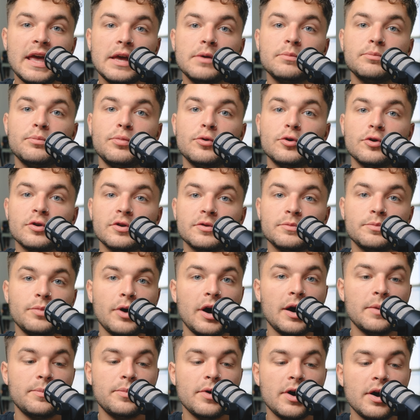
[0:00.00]
Import
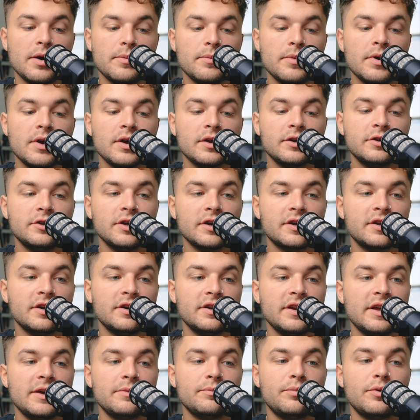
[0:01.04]
pop up. Click
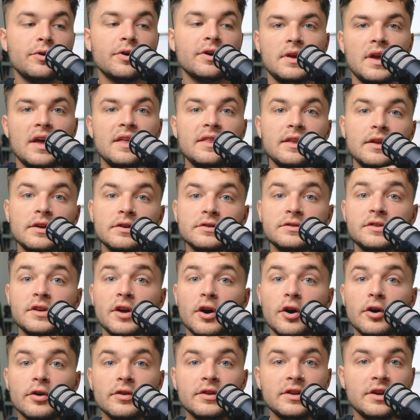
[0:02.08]
on Import, and then you'll see
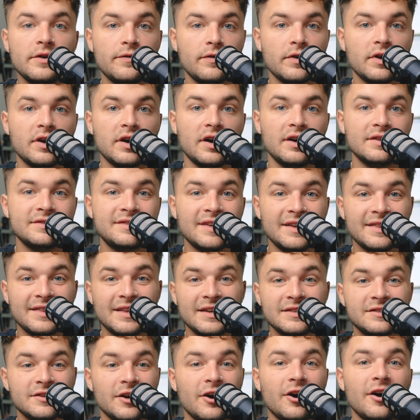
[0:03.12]
all the different content
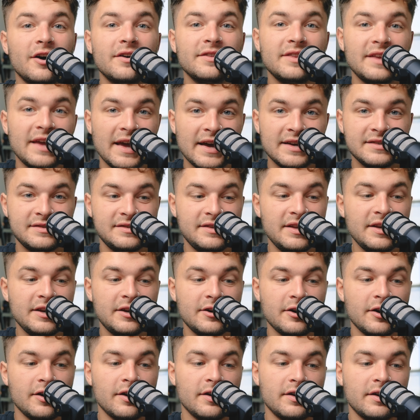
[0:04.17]
that's on the SD
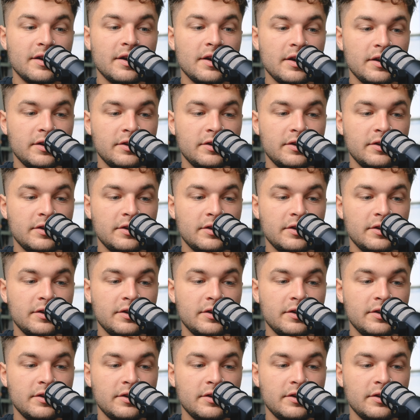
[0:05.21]
card.